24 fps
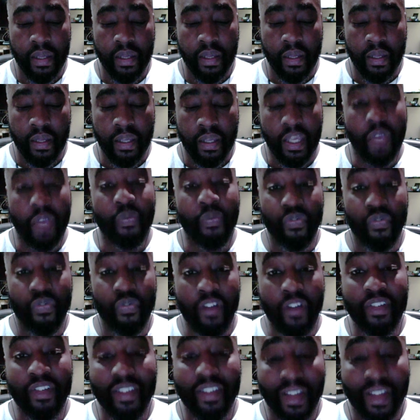it was
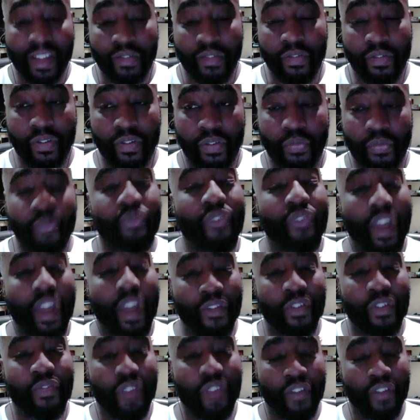very
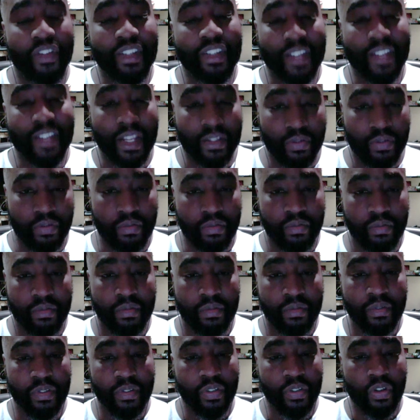gentle.
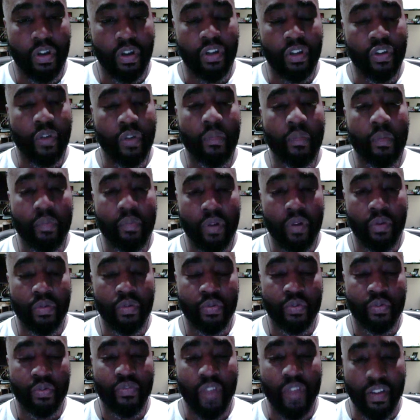Your approach
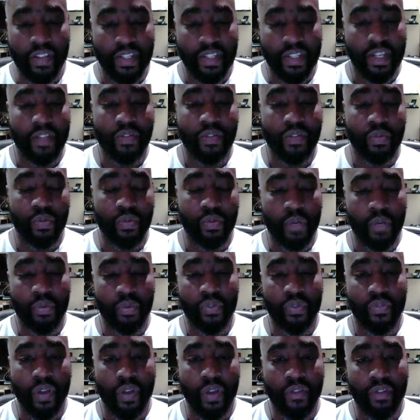was very gentle. It was
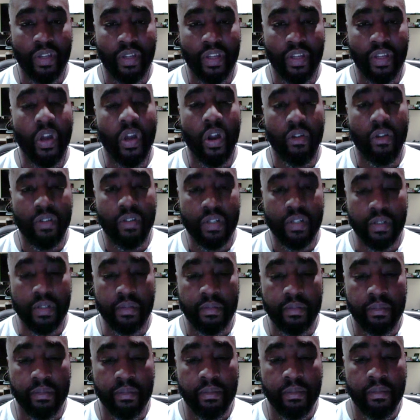very encouraging.
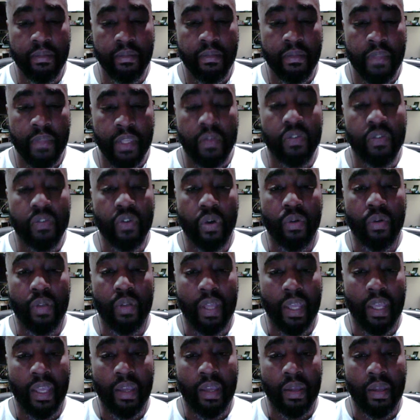So
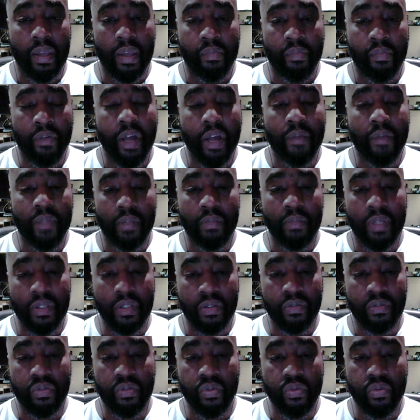it prompted me to
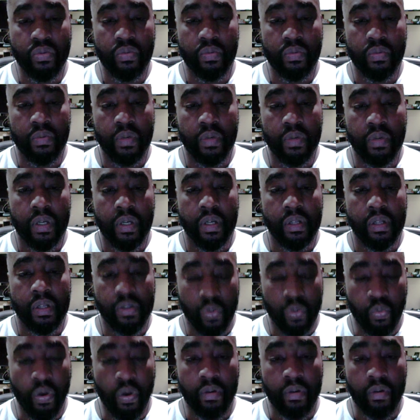do the
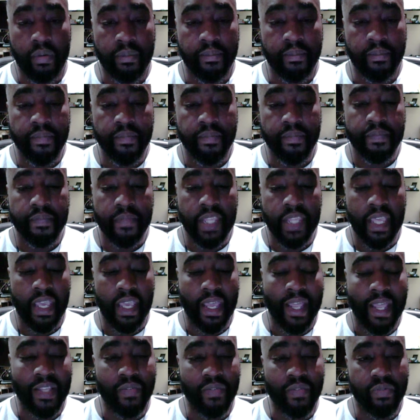work. And
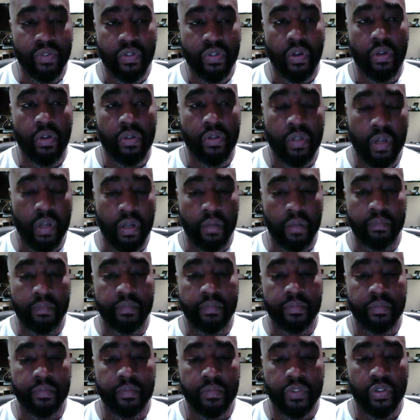as a result,
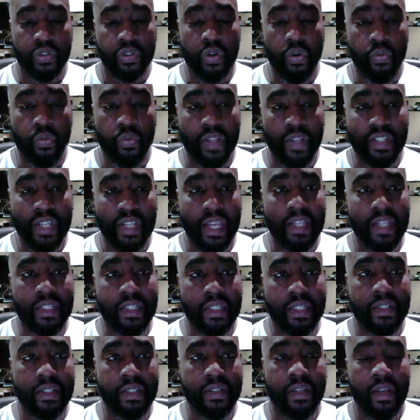so what
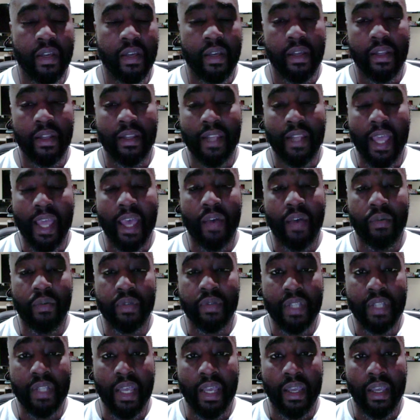changes now is
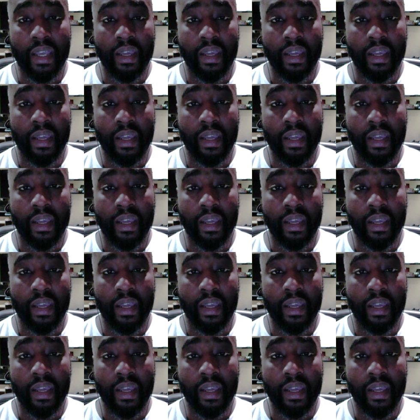that